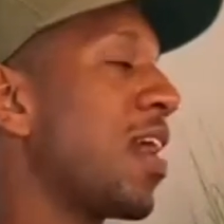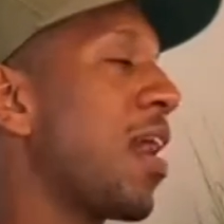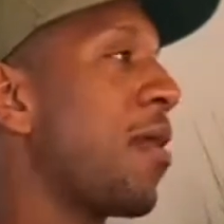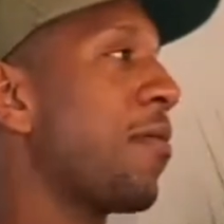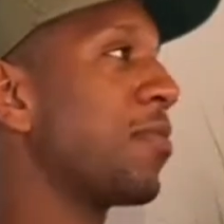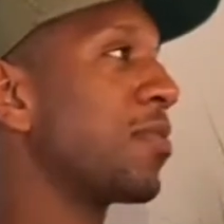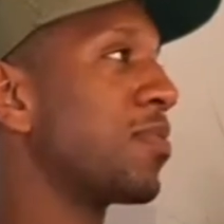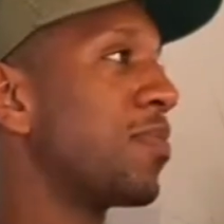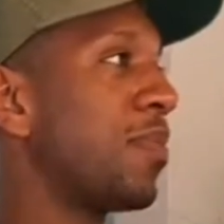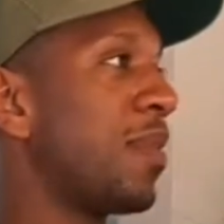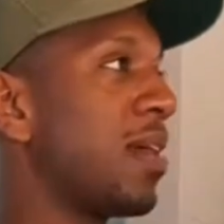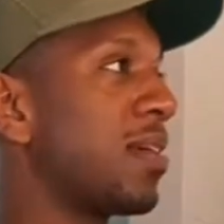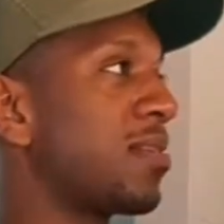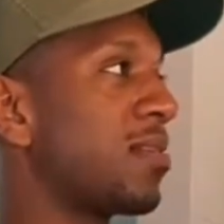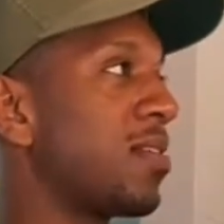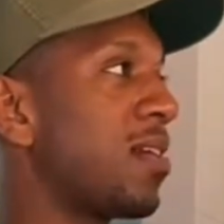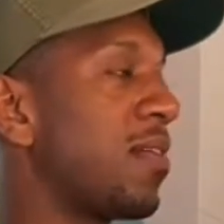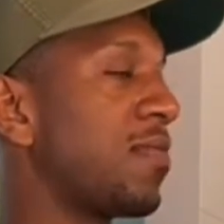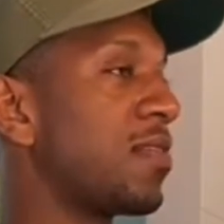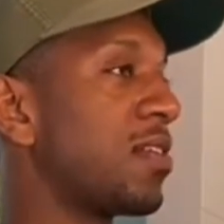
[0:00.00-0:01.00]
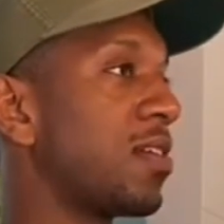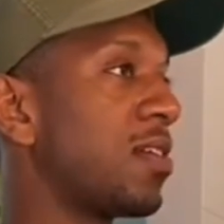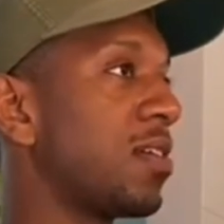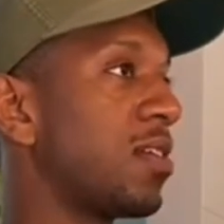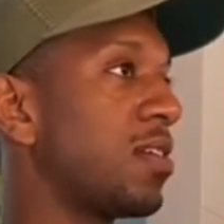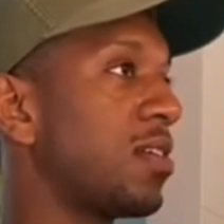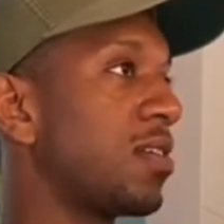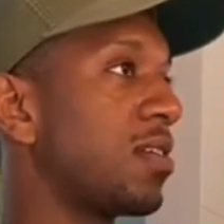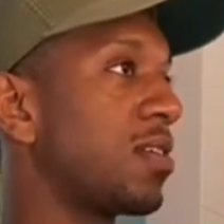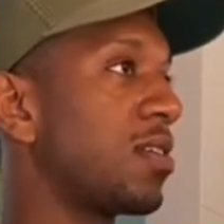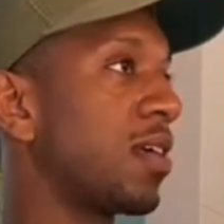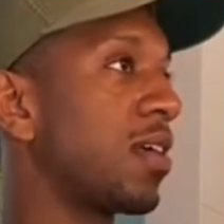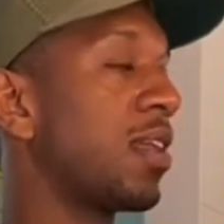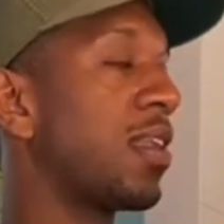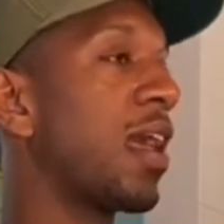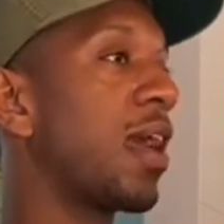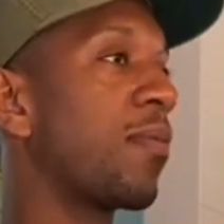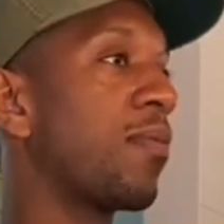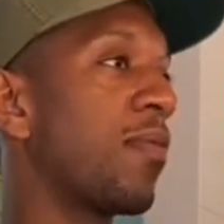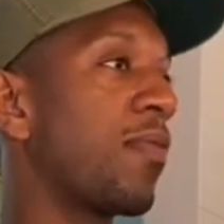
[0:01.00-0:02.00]
was blessed enough to
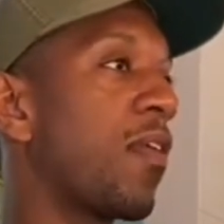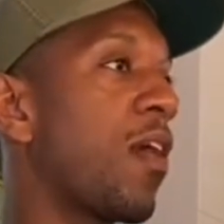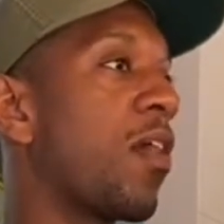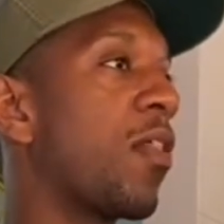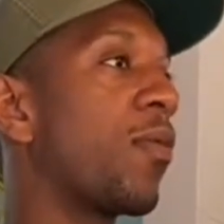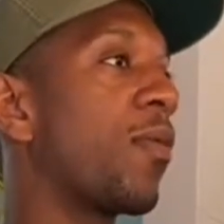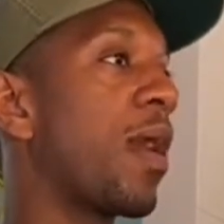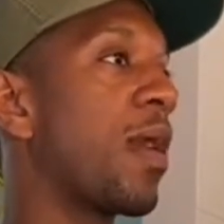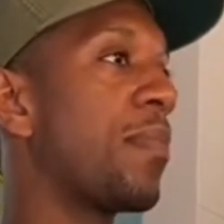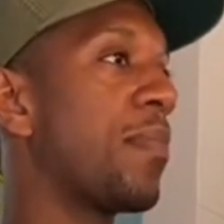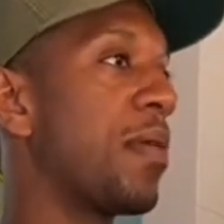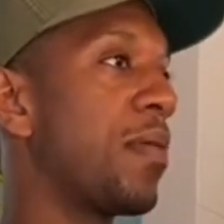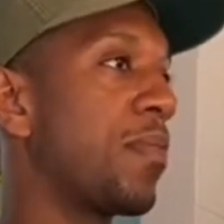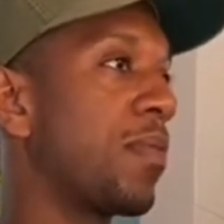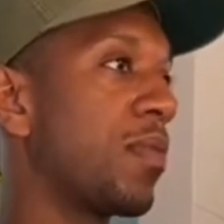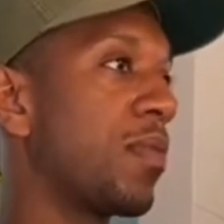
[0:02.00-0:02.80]
connect with all the right people.